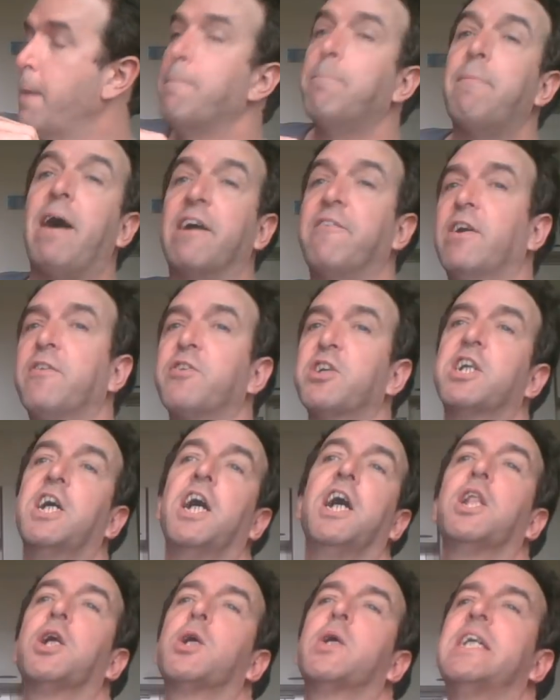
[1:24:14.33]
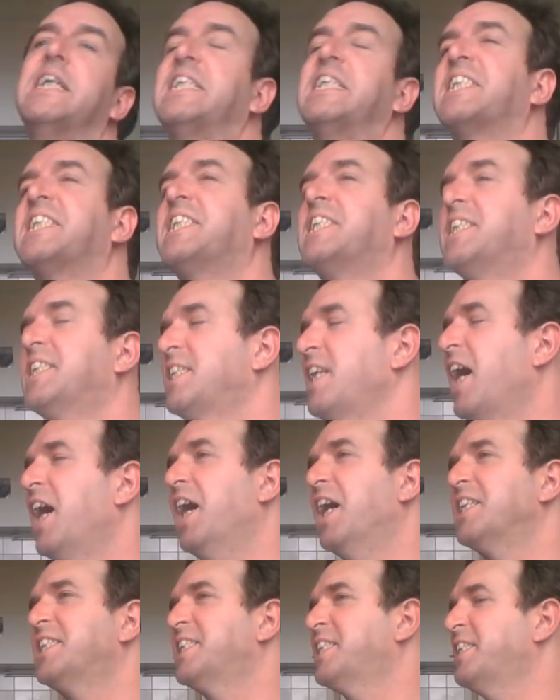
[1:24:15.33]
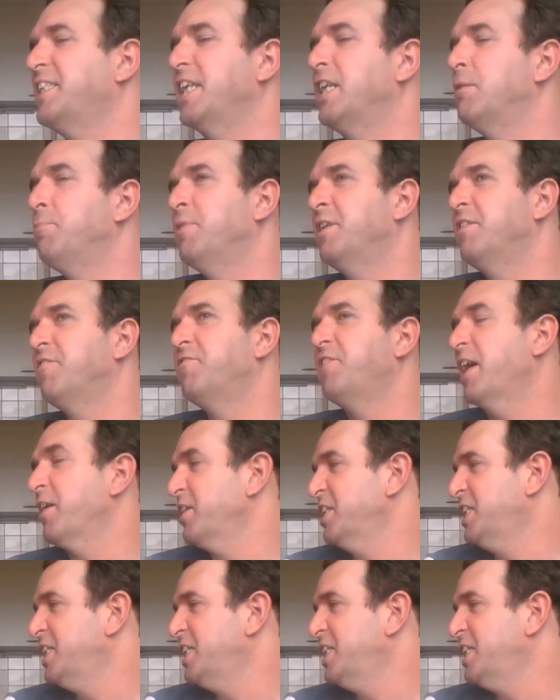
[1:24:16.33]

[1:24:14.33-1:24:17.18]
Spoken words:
My favorite color is cinnamon verite.